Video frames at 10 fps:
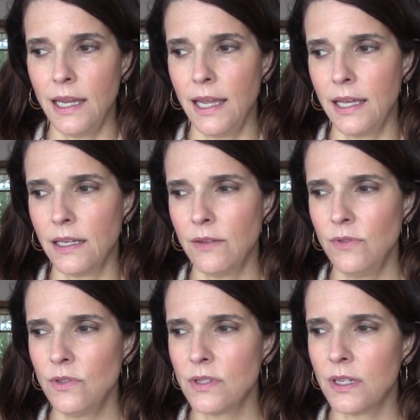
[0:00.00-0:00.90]
and I've
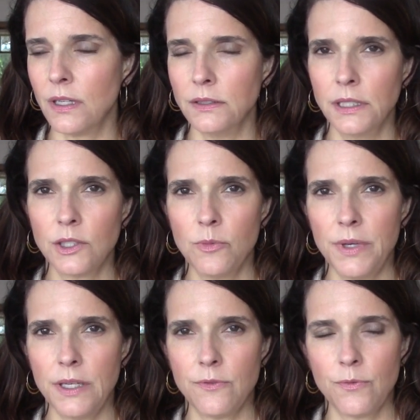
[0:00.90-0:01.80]
used it a little
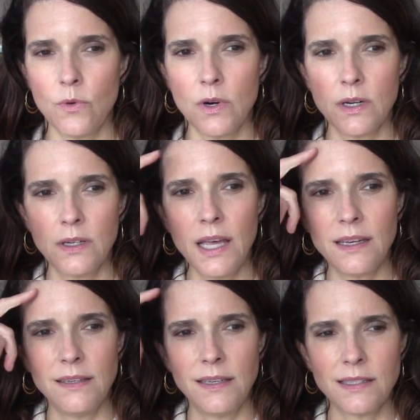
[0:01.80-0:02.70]
bit for,
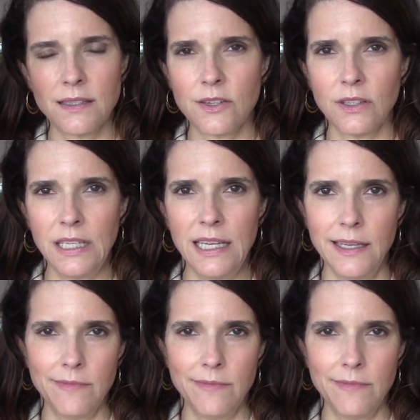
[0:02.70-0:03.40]
not necessarily,